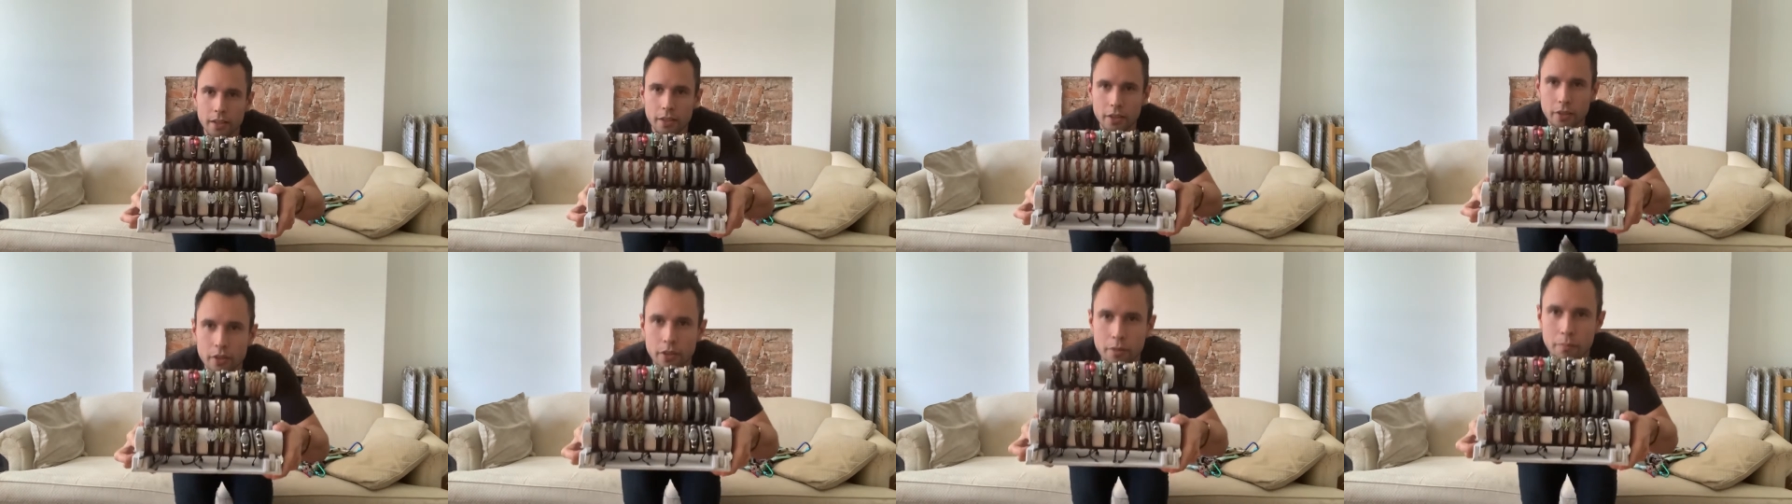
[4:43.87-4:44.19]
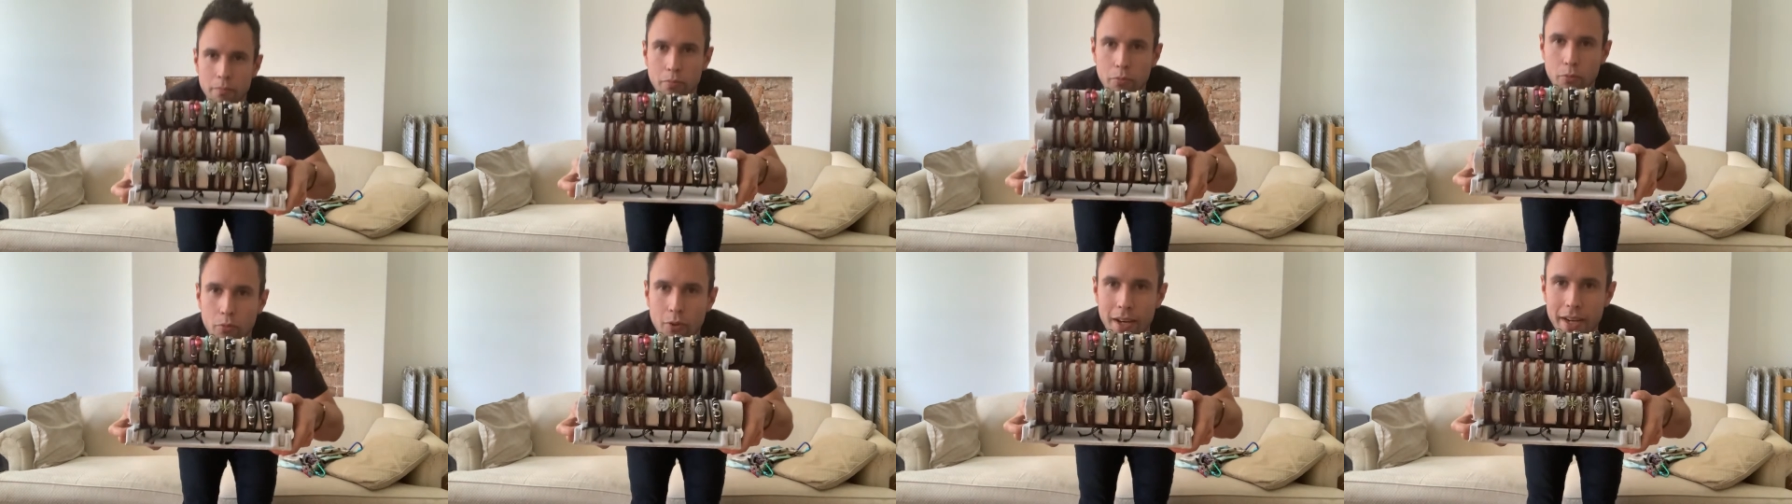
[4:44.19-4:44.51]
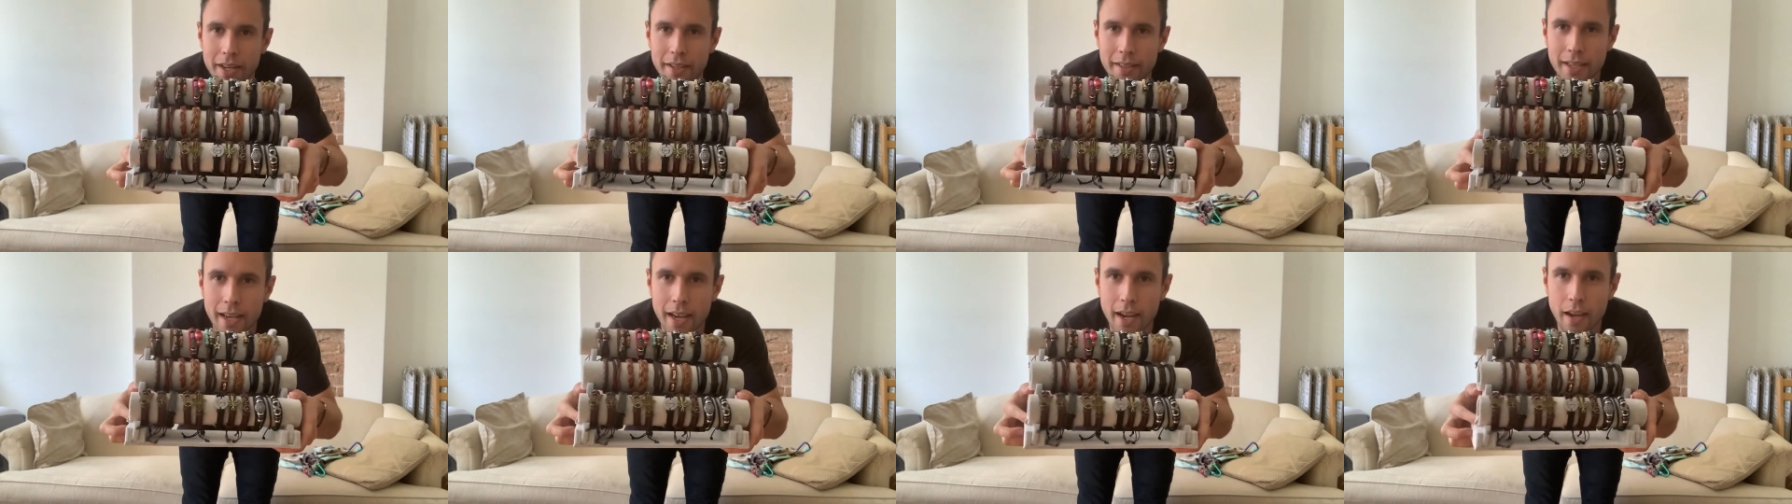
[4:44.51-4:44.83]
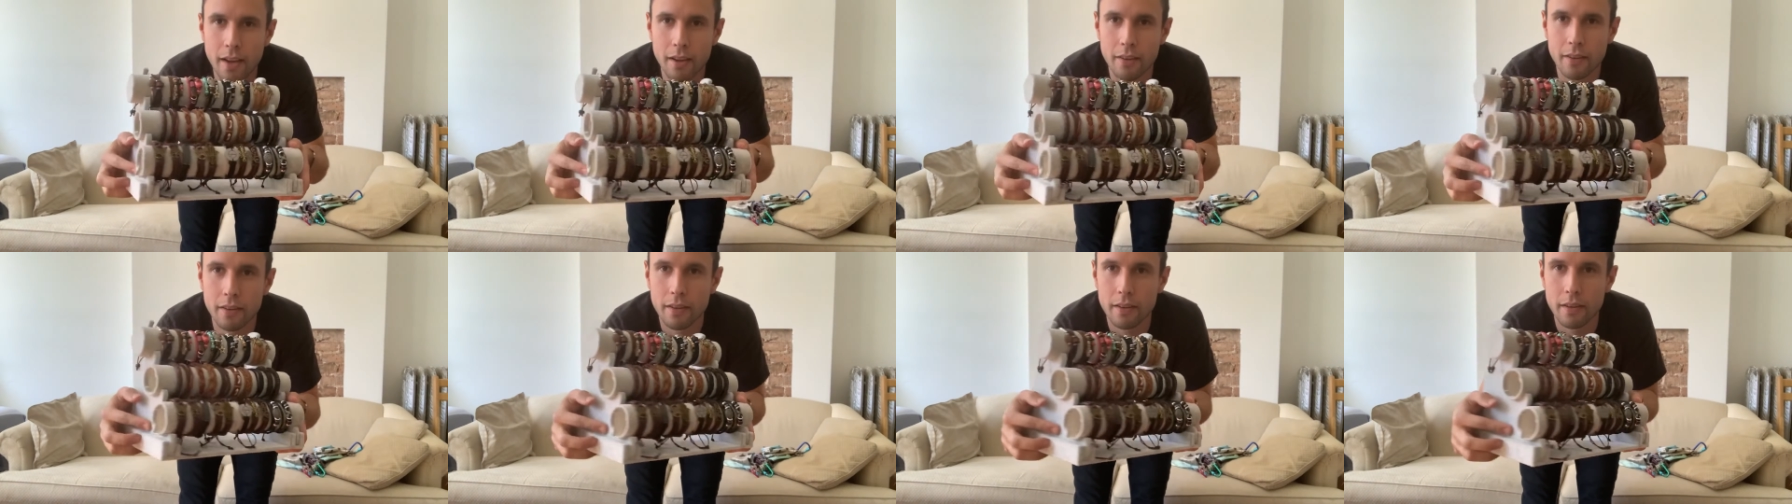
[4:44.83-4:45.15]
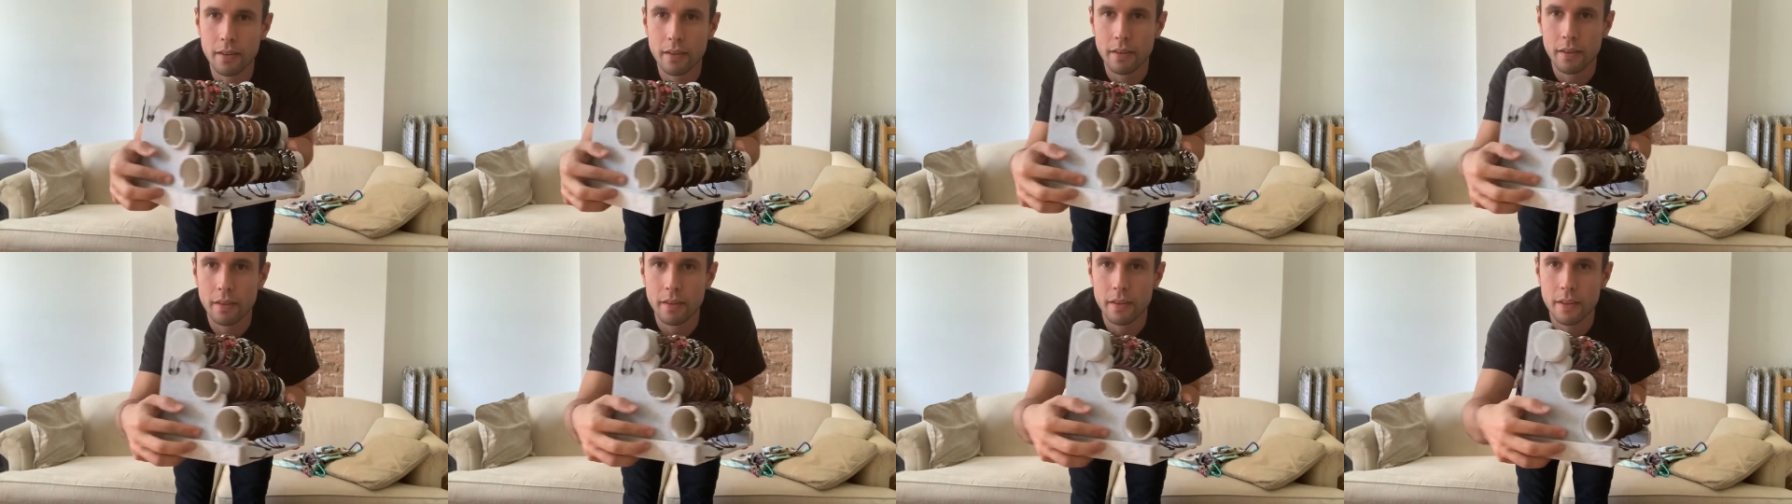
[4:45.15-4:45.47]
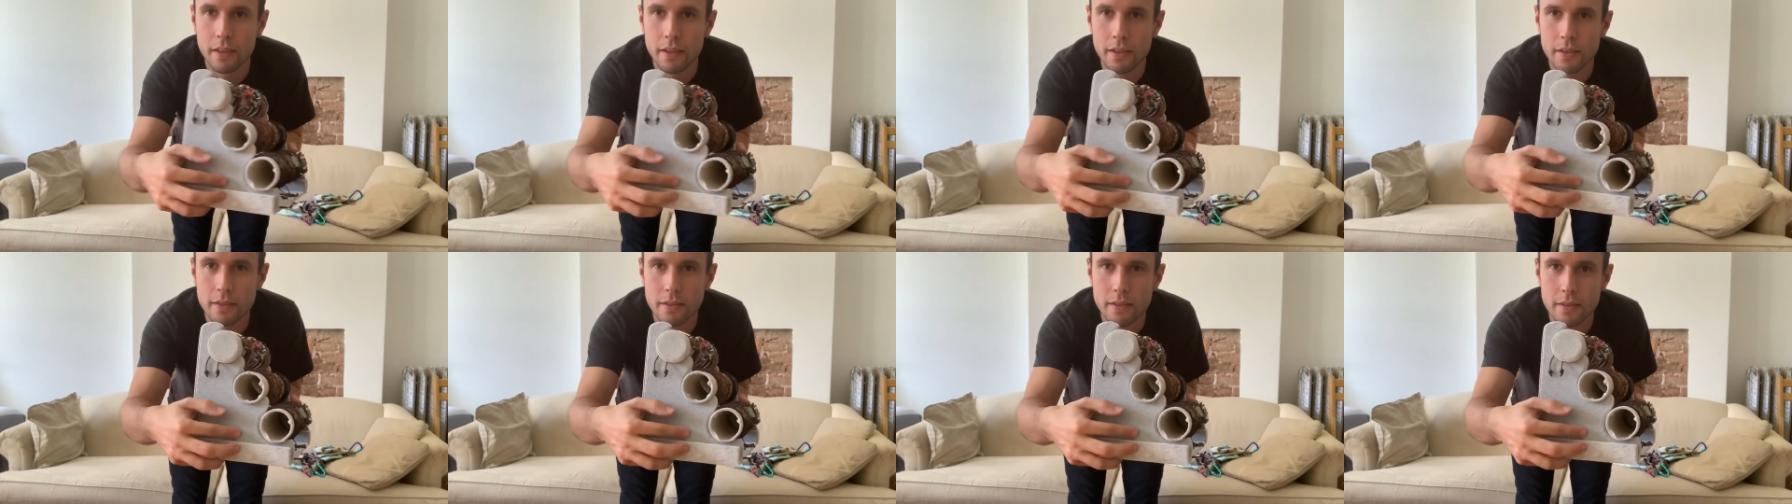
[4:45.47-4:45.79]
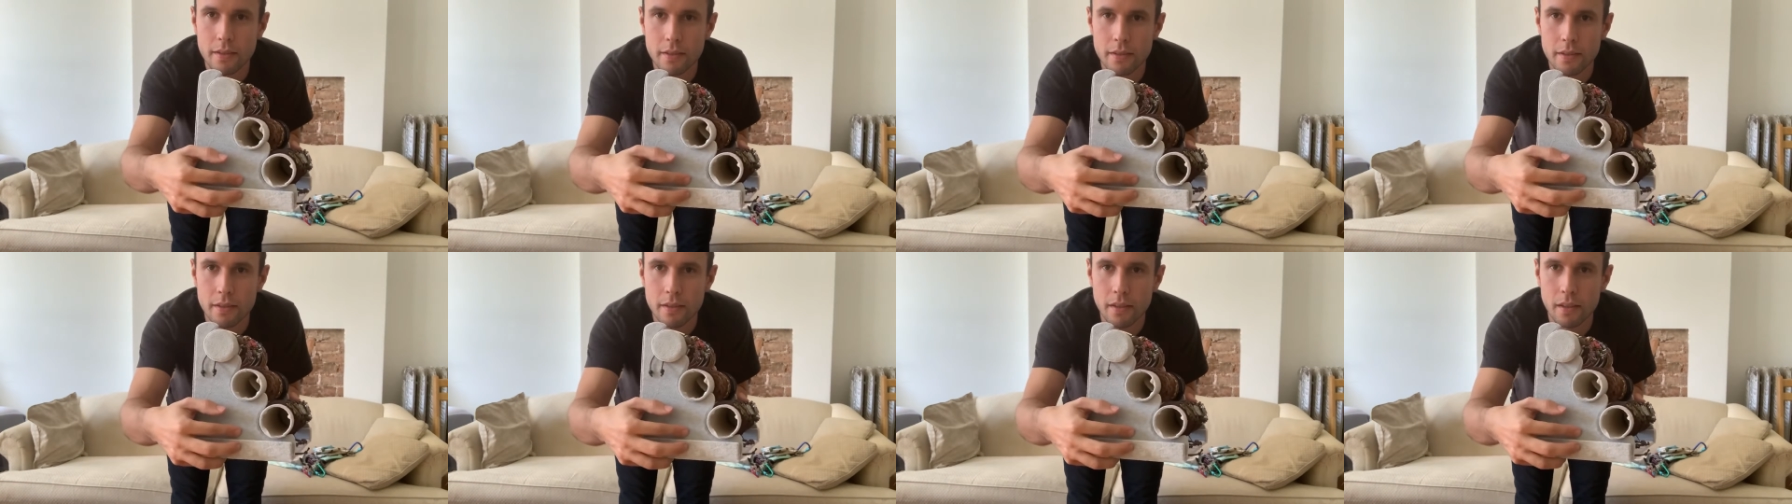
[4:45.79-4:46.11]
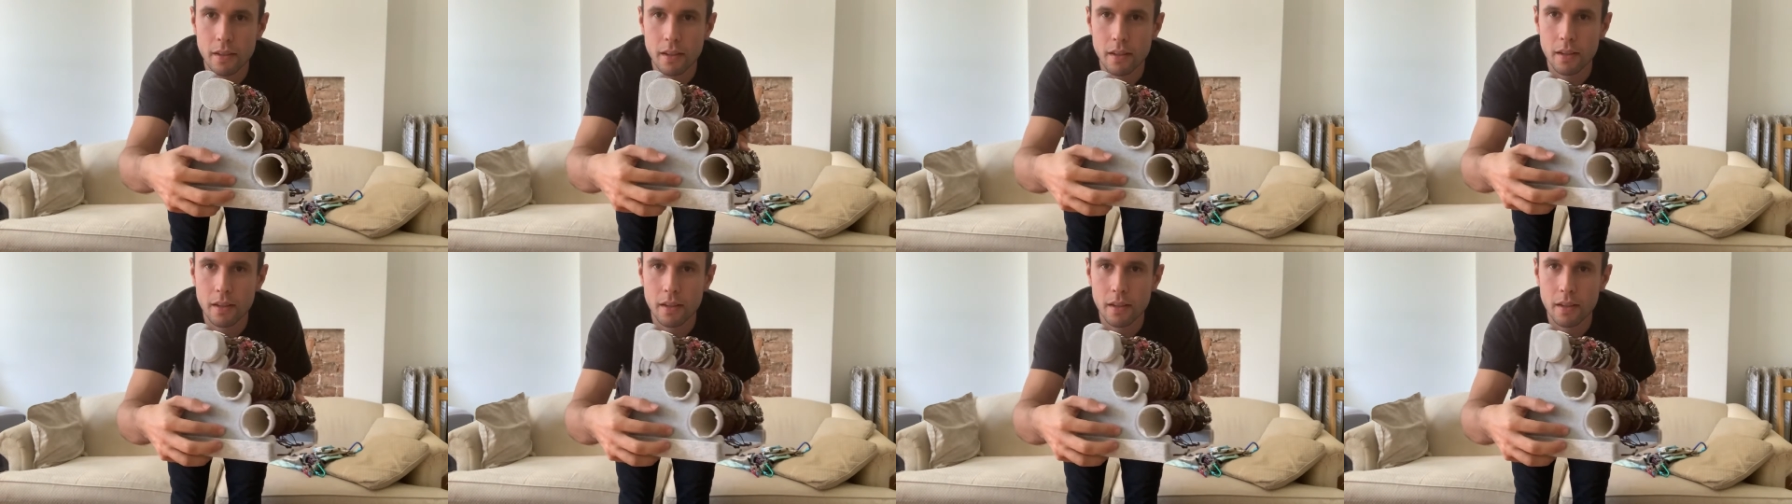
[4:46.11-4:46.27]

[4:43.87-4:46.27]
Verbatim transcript: you could break down this